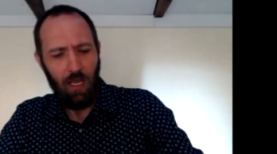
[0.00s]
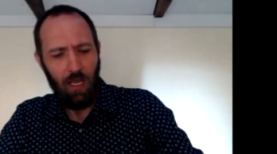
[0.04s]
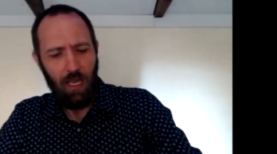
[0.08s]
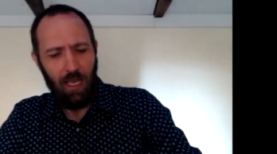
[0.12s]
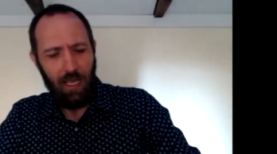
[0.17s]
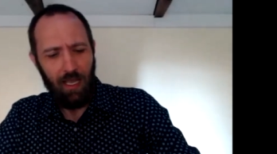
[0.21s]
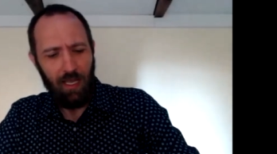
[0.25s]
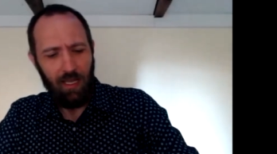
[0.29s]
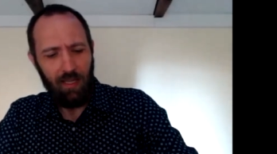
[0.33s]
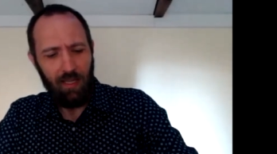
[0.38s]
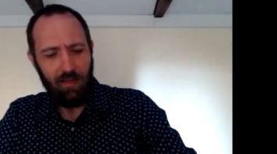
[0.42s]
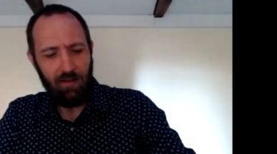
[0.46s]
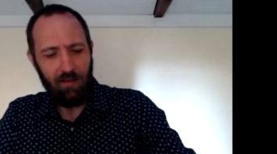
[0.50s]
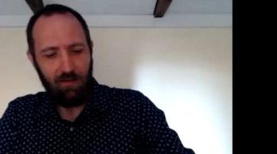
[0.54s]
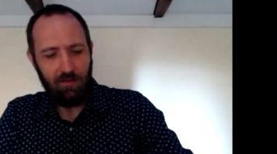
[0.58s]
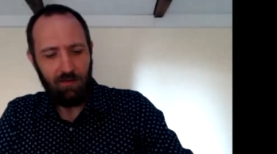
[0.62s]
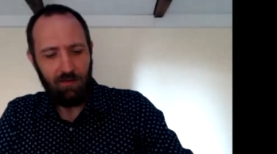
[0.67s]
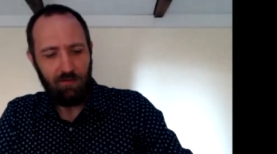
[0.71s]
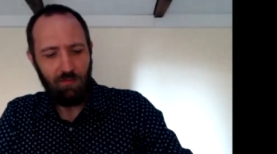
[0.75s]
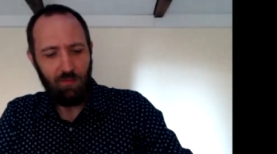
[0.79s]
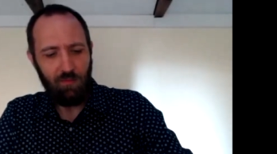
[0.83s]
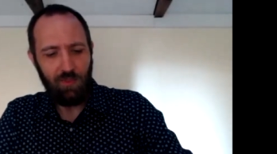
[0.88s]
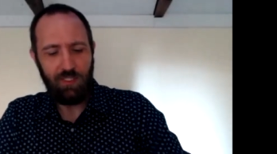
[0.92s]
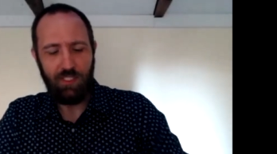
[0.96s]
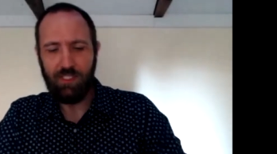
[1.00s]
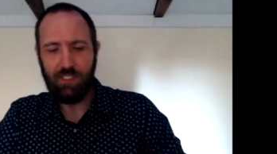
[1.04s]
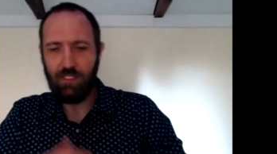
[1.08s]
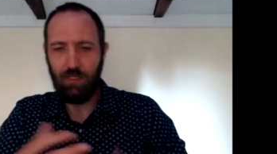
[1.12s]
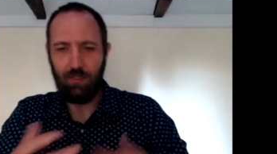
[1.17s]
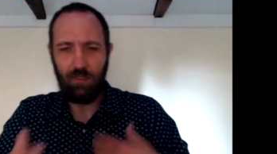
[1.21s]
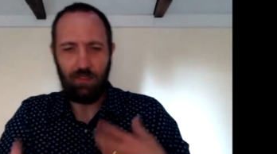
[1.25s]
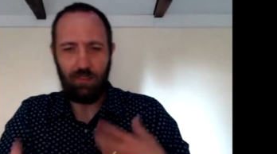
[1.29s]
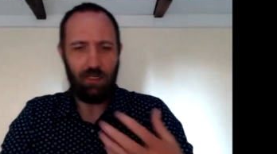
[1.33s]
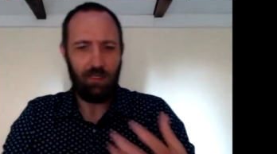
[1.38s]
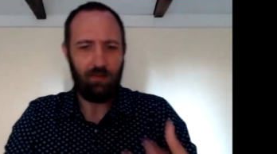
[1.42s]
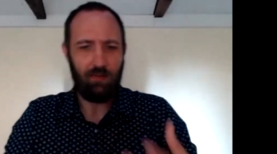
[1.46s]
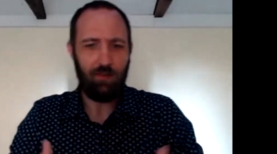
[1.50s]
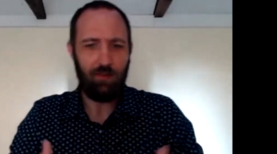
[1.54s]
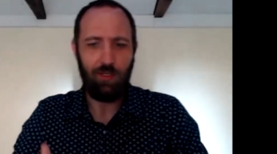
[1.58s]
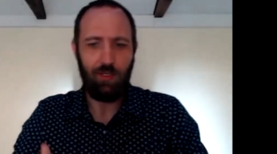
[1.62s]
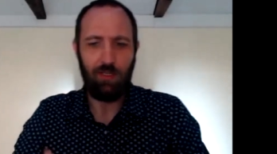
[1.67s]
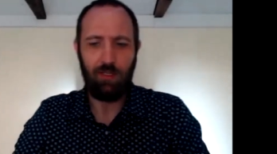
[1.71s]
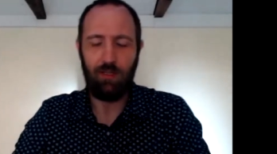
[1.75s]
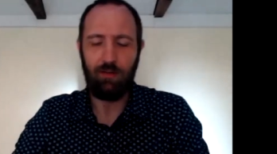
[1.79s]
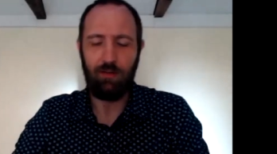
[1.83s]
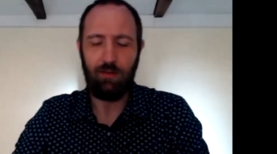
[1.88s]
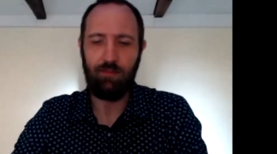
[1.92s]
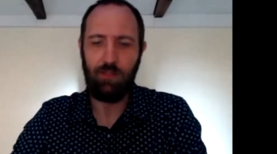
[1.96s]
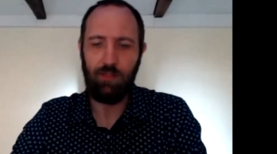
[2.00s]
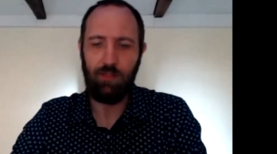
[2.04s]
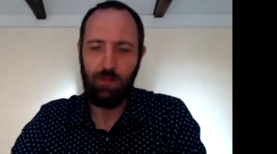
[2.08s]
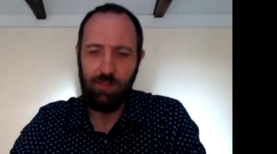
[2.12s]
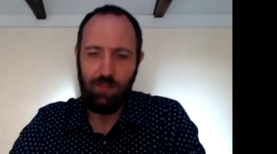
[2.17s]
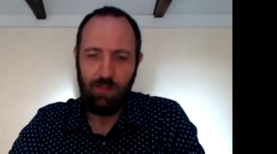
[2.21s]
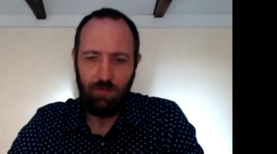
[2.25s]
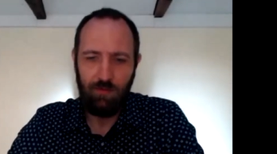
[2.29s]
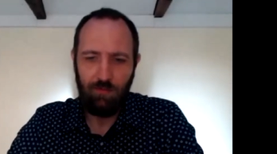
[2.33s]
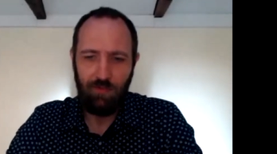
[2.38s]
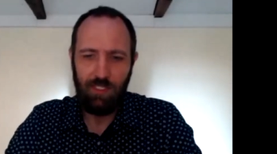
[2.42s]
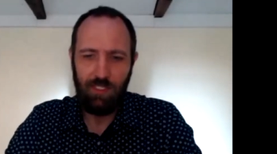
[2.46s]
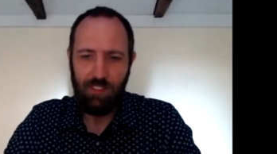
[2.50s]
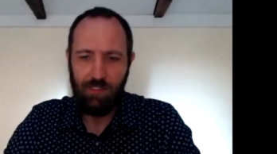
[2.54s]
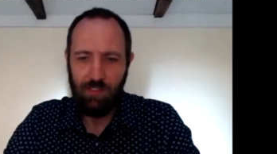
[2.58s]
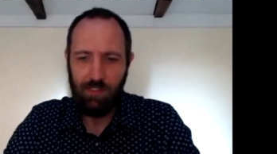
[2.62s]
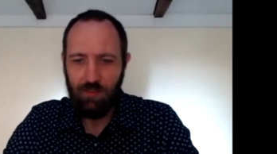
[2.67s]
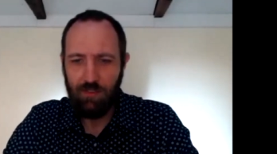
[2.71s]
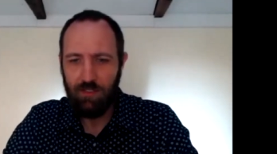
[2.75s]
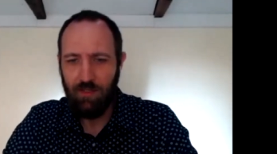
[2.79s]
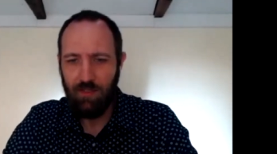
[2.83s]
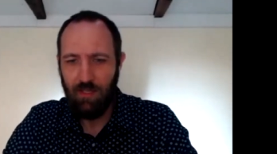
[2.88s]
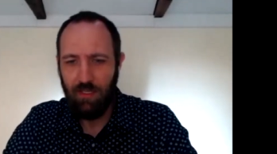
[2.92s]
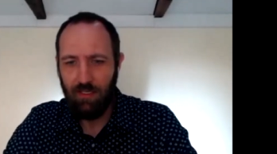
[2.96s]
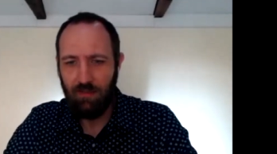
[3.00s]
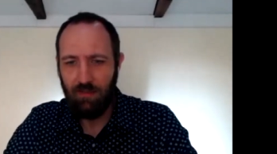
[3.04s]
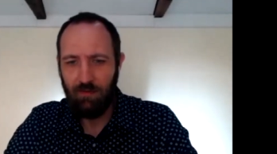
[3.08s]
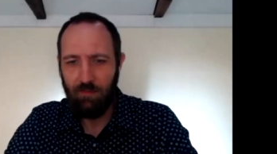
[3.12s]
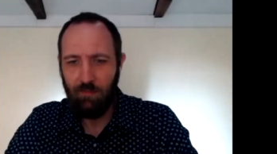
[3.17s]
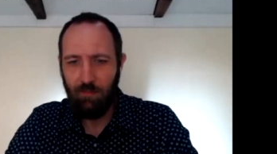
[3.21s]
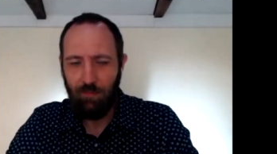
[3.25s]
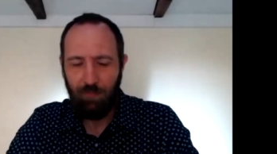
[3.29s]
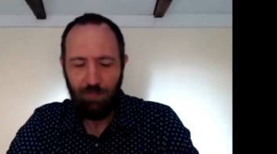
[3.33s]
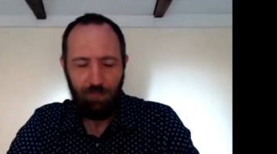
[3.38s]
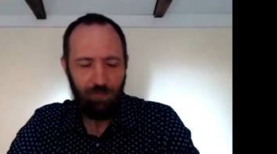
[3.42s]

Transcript: And we just started kind of doing a lot of user research then.